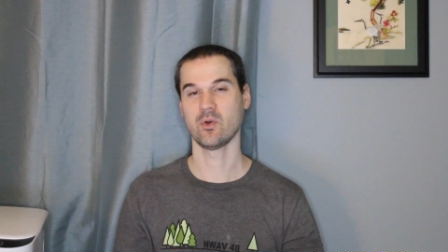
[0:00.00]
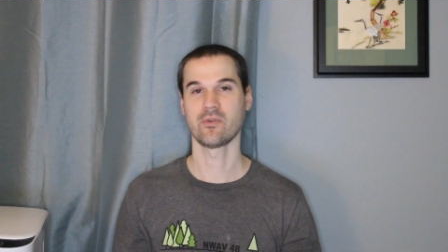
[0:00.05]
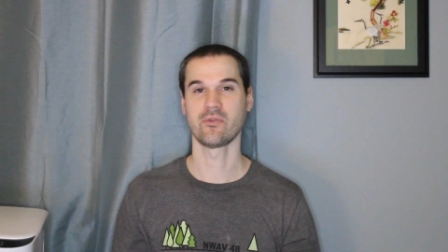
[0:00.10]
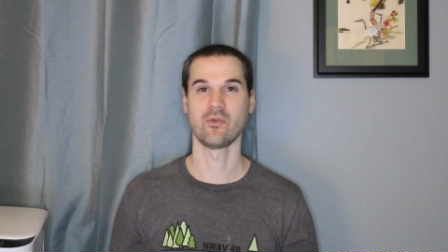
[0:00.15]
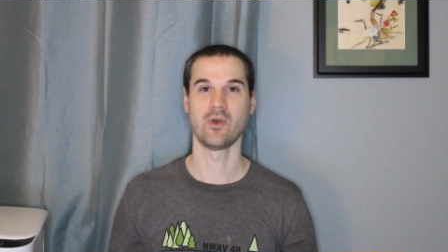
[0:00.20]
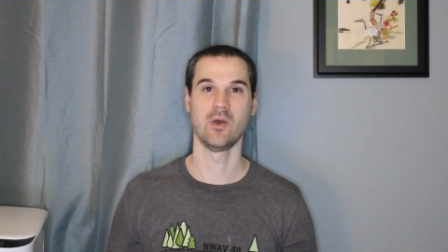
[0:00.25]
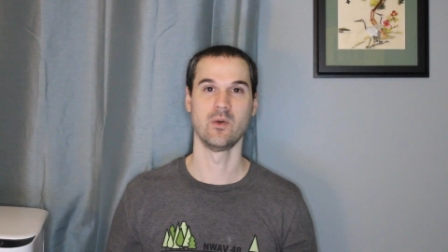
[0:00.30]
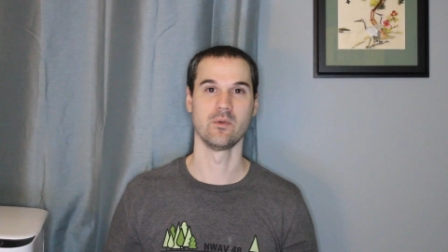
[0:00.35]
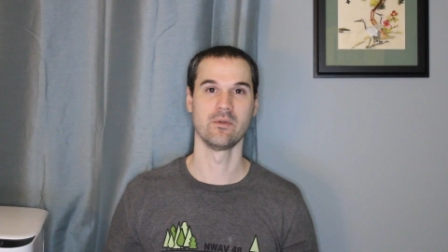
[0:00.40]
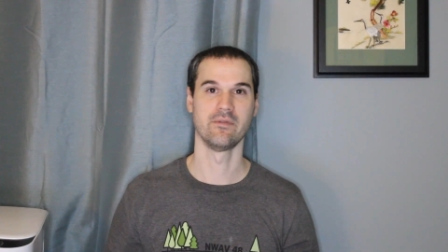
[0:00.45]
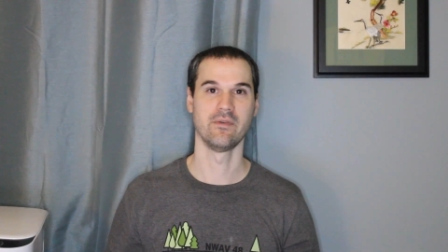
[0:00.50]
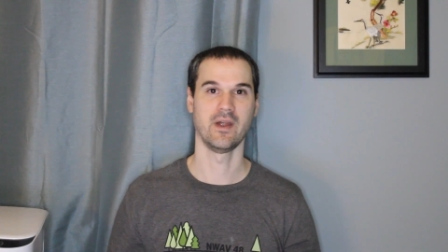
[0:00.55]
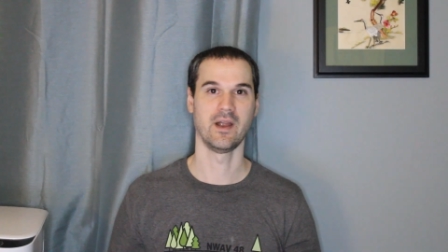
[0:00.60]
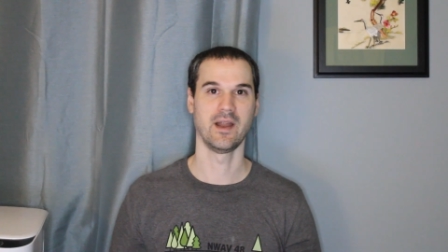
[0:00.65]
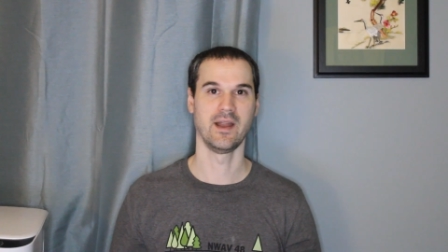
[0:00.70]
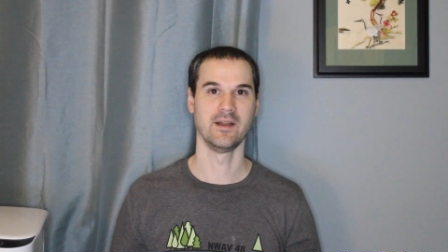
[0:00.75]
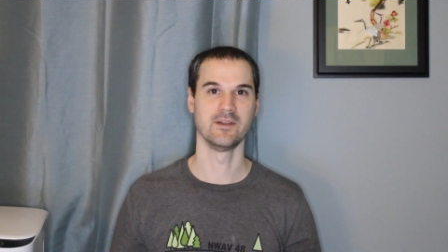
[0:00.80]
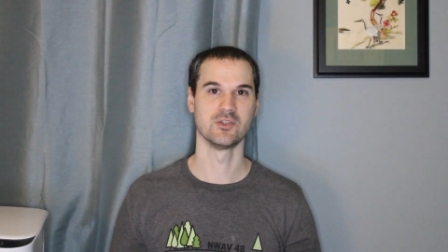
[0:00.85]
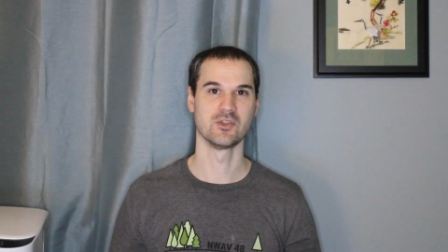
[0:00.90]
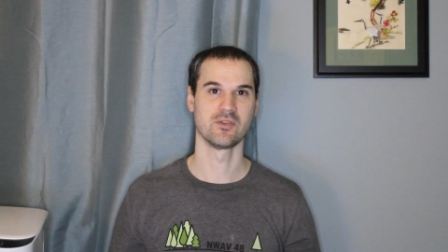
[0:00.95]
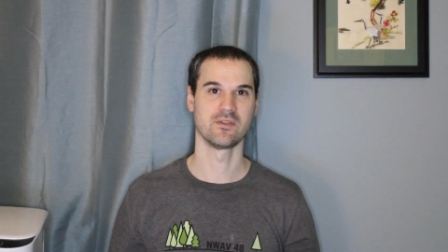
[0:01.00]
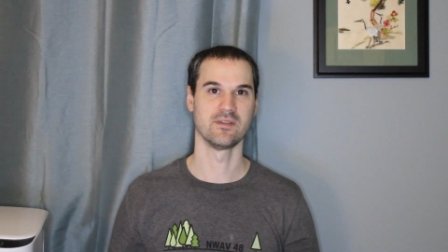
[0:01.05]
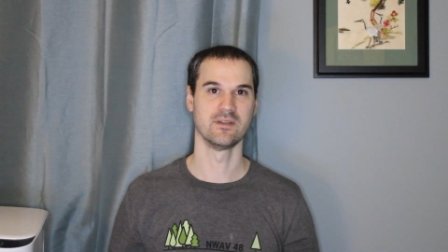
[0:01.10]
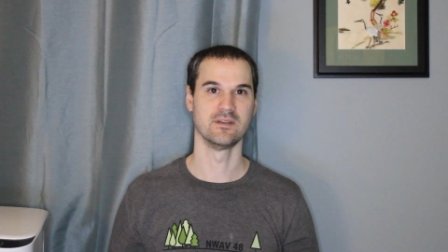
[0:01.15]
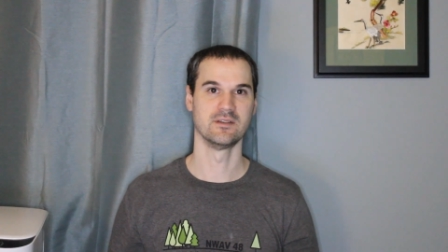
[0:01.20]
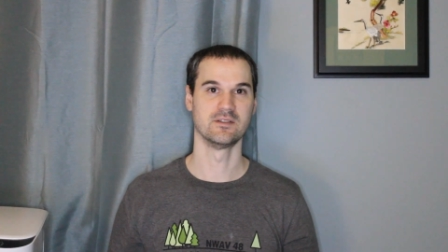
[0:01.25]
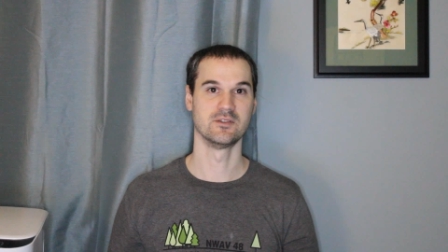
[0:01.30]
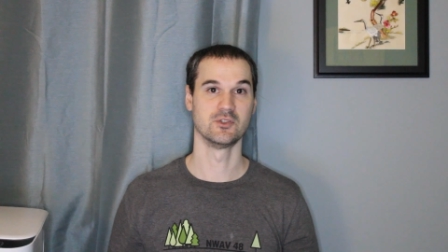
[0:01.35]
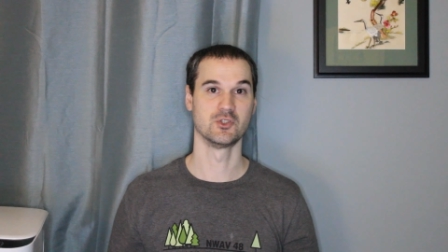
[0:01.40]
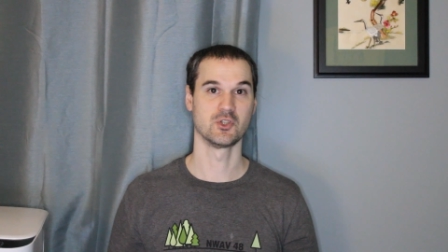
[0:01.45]
so I was very interested
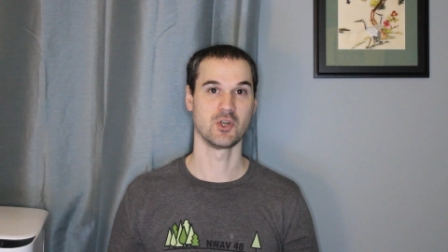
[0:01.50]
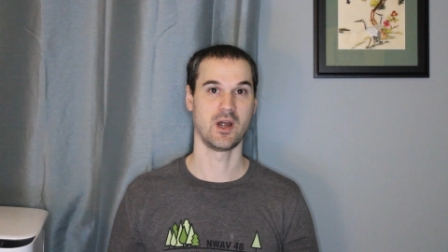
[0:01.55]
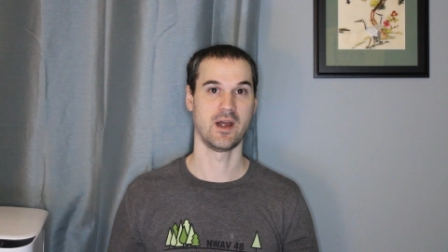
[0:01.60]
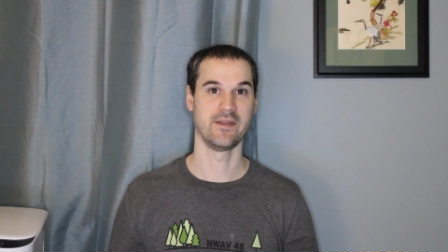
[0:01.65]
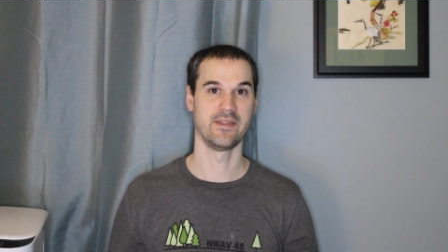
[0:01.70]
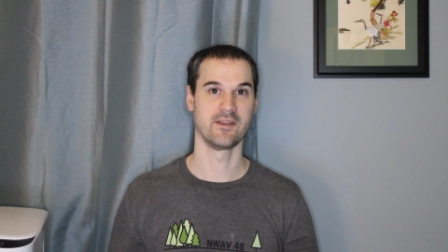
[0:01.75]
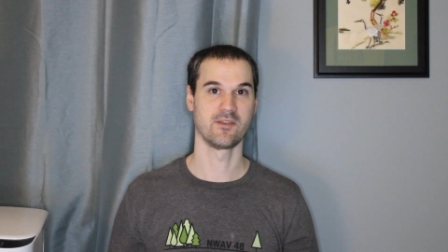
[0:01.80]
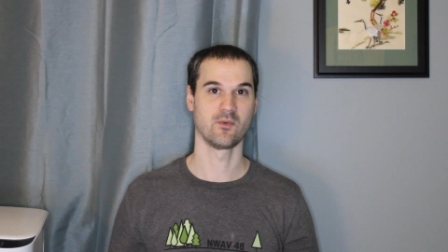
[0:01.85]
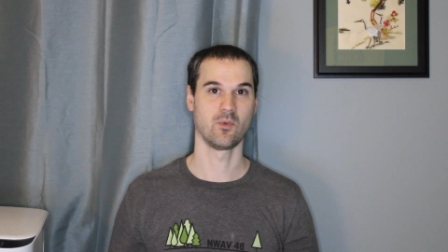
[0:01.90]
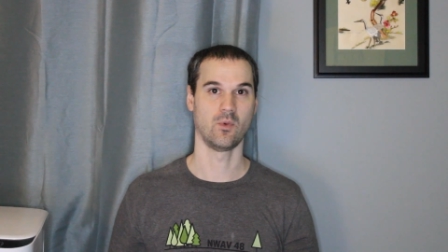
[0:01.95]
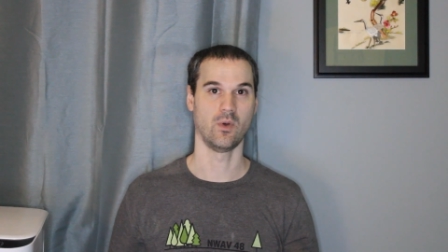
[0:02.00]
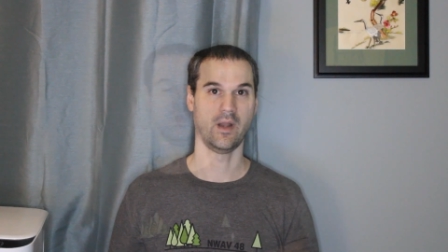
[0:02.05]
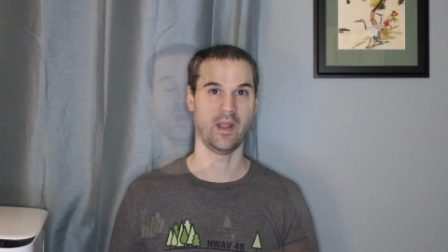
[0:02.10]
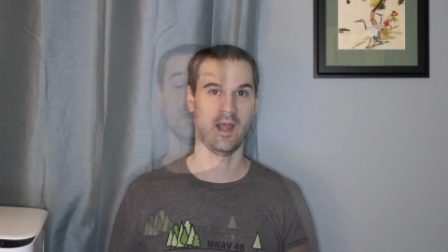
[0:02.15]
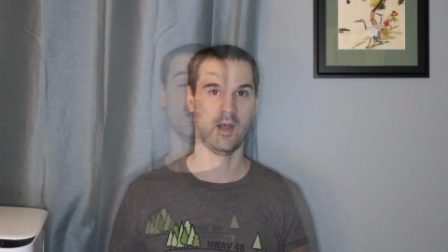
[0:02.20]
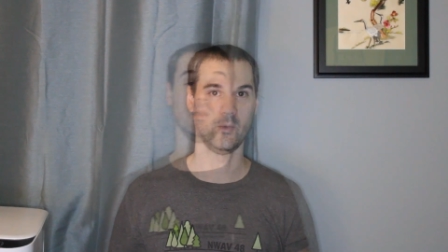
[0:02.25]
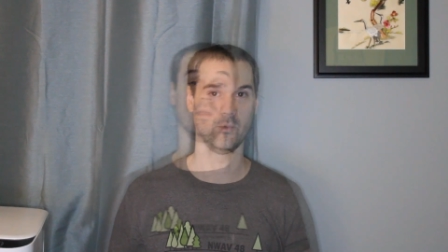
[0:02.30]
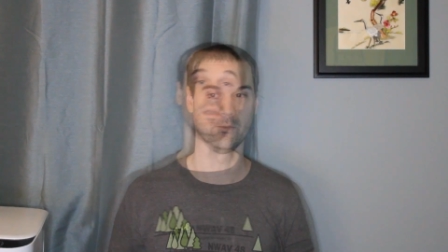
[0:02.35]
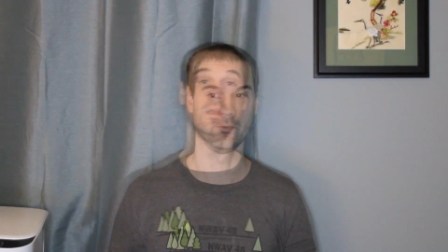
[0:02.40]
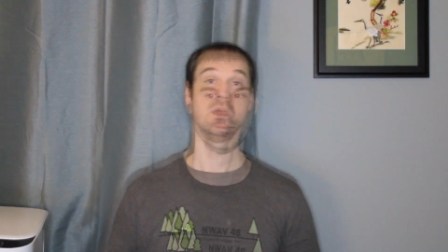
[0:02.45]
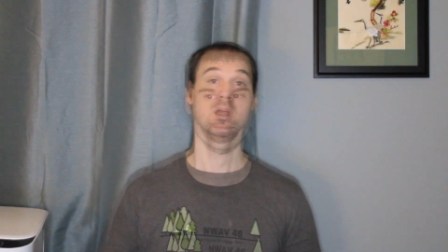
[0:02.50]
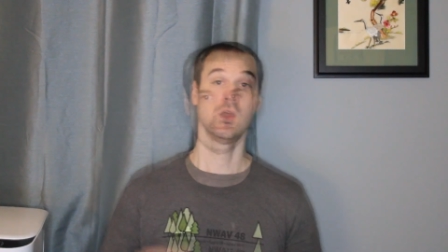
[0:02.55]
to try this one out.